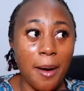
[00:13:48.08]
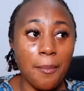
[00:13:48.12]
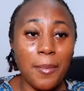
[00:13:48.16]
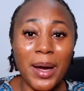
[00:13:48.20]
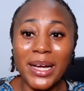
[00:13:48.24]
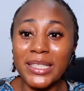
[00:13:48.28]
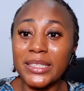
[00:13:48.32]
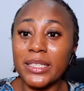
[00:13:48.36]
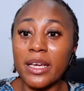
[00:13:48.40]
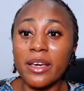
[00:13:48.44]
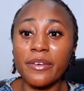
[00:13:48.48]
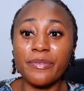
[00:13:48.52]

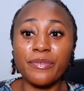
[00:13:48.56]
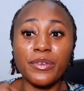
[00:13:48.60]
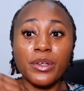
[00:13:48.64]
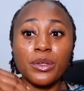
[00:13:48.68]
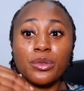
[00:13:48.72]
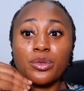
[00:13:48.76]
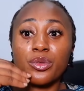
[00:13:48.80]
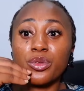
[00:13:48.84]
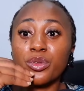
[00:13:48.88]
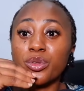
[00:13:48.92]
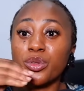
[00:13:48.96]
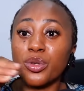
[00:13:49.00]
My day
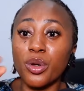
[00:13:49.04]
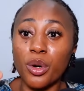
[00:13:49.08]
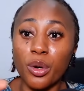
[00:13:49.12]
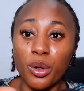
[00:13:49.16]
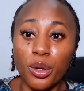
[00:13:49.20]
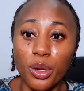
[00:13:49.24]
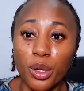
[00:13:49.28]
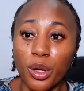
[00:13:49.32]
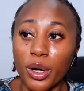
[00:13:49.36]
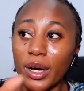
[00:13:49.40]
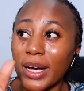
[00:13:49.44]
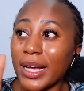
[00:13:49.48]
feels so
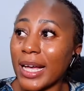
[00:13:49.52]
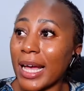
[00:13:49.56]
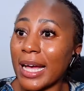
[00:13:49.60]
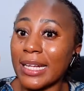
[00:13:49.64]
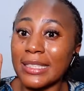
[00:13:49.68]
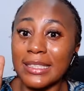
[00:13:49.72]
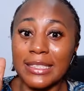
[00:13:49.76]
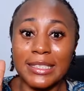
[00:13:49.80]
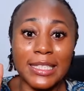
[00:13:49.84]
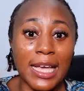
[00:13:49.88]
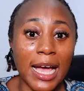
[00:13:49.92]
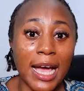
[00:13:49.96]
long
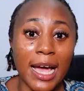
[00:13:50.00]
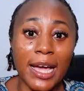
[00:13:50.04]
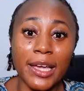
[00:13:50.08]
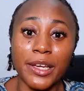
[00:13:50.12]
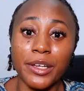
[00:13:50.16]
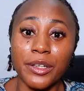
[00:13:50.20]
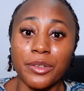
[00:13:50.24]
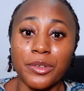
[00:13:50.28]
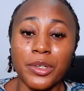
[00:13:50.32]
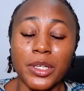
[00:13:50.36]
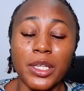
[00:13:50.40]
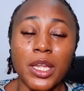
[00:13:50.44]
and
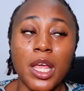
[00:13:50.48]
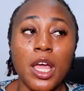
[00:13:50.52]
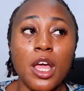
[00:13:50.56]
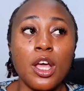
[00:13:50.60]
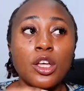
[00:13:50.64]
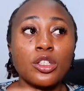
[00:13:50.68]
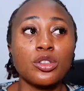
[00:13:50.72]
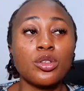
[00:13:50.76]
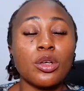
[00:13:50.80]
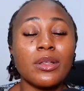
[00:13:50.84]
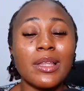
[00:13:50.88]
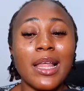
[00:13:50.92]
tiring.
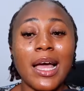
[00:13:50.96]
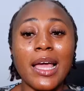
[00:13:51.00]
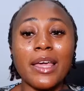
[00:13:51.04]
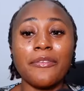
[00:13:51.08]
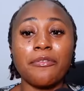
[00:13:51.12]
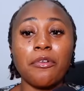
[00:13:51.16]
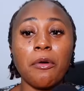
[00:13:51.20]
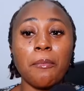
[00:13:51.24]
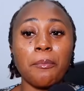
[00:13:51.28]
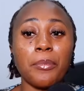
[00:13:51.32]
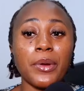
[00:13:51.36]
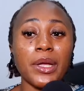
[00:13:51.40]
So not
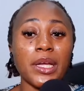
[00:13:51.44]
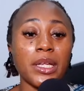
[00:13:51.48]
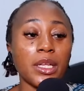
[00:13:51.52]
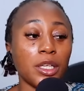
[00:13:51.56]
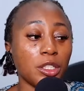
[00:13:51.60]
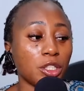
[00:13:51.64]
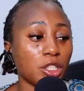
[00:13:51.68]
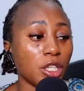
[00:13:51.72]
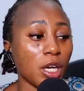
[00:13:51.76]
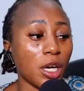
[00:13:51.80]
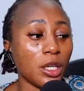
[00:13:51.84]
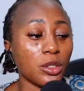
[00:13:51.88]
even bringing
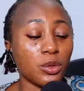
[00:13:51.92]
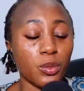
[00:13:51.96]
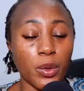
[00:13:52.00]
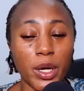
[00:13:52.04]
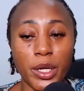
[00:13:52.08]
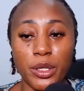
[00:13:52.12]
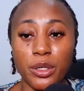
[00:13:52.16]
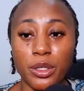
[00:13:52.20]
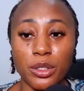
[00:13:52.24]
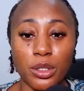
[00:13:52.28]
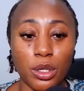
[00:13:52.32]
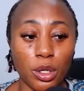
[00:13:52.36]
a child
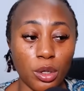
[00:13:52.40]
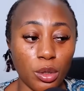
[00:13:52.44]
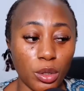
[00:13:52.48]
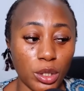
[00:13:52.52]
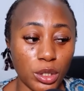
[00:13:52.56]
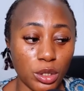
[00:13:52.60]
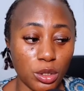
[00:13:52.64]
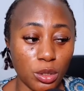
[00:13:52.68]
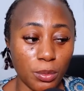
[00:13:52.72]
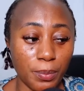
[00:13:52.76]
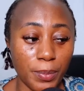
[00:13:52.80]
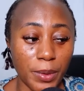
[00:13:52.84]
where you're not
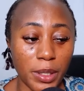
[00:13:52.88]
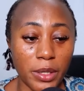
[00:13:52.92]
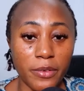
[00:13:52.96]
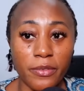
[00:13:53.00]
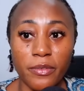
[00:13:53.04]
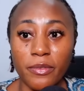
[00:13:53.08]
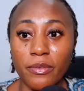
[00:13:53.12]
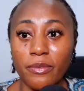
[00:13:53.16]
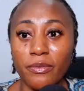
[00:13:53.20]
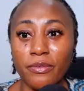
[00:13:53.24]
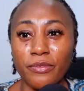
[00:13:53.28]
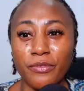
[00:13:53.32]
going to
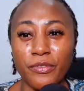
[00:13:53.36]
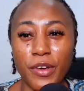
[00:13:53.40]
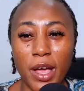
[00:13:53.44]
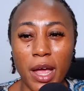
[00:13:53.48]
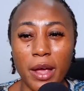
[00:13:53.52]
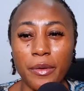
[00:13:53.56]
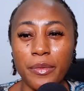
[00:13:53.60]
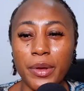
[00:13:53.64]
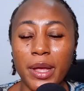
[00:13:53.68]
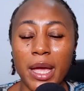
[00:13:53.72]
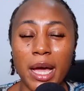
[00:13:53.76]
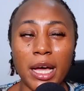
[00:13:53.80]
be
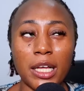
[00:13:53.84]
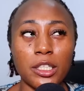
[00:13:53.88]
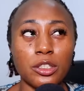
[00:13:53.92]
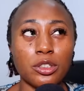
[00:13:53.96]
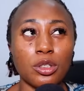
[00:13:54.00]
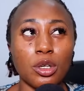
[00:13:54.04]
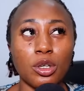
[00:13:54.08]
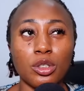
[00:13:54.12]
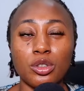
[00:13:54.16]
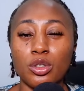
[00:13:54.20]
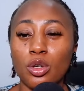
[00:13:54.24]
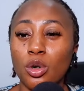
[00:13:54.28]
very
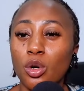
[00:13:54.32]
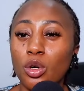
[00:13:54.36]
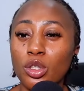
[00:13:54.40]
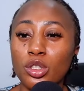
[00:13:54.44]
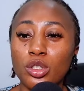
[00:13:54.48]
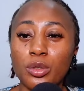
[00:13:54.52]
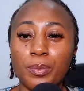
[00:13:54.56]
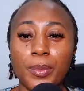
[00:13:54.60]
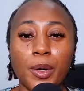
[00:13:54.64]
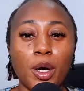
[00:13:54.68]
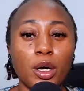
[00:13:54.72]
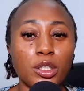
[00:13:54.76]
hands-on, you're
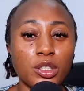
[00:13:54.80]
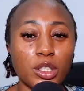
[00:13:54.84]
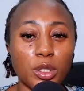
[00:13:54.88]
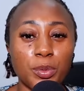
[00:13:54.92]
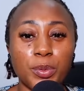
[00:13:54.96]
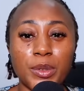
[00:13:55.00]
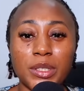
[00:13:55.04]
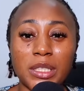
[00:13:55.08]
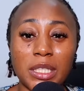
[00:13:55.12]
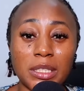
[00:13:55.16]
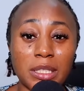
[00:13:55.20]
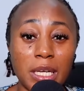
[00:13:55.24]
going to be
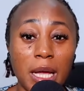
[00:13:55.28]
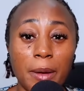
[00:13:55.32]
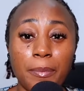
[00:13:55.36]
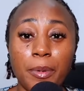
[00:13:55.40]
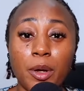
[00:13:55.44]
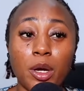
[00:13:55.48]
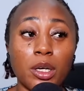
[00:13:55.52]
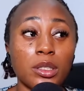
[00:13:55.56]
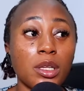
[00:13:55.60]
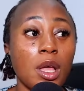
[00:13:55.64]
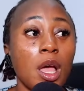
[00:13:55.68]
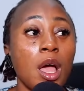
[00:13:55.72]
100% tired,
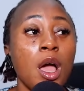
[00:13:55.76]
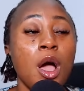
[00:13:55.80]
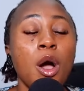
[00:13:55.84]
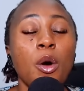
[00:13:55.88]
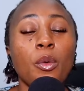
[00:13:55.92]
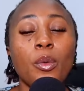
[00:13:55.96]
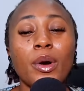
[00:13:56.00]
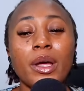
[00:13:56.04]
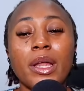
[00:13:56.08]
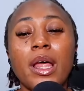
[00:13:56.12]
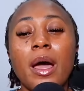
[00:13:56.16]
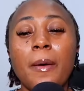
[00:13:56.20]
because
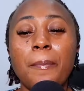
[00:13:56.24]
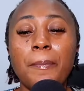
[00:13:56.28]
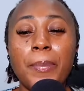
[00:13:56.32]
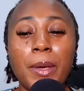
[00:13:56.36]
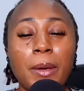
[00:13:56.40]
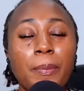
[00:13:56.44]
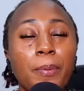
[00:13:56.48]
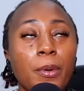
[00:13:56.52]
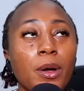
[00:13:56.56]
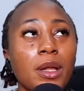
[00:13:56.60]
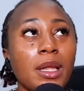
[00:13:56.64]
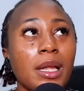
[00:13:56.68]
whether
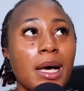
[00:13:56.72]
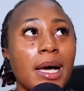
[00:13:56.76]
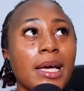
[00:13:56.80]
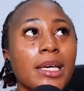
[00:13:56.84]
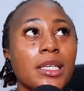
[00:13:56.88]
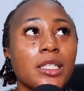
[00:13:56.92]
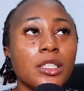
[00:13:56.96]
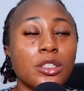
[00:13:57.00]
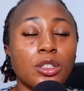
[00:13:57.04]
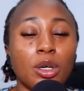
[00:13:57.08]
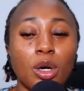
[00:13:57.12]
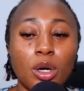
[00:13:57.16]
people
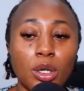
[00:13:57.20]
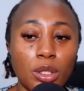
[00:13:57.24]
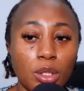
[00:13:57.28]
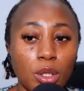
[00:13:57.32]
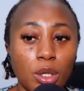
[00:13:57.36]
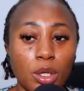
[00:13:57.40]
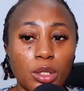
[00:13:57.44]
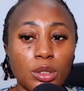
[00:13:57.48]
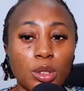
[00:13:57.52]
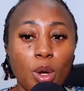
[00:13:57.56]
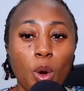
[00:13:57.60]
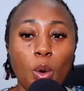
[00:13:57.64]
like it or
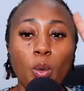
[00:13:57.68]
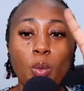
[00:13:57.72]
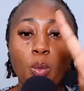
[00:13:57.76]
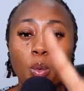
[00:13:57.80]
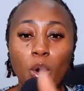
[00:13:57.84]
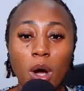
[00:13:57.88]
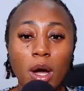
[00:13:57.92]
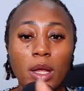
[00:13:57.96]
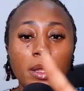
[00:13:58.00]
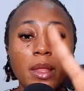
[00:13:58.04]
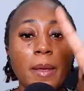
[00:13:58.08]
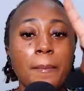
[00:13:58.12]
not,
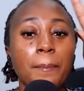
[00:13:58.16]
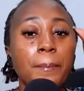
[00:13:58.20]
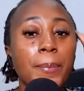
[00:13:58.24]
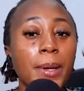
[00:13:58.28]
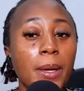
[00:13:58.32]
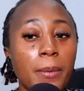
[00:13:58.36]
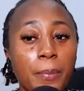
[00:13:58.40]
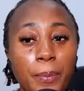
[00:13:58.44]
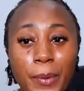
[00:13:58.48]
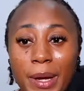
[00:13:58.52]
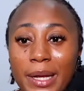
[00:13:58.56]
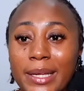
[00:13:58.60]
one,
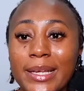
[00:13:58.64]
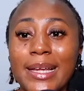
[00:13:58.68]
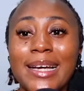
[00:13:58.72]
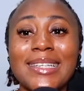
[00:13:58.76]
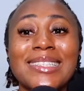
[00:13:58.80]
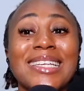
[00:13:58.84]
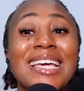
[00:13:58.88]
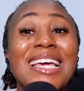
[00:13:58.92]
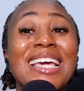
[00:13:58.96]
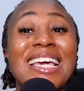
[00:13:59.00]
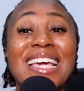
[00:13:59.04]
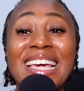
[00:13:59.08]
being
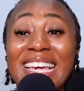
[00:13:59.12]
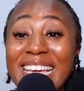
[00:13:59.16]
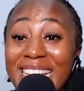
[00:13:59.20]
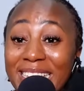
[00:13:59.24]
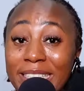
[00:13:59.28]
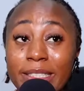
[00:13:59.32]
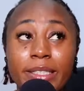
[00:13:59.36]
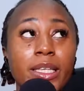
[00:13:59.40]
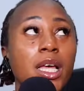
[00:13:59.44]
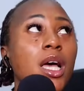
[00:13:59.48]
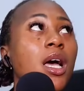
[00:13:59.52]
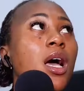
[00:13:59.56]
pregnant
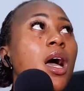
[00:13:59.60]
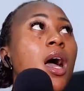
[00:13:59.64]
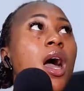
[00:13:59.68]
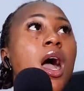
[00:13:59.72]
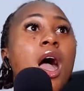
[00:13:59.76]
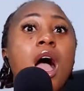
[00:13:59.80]
is,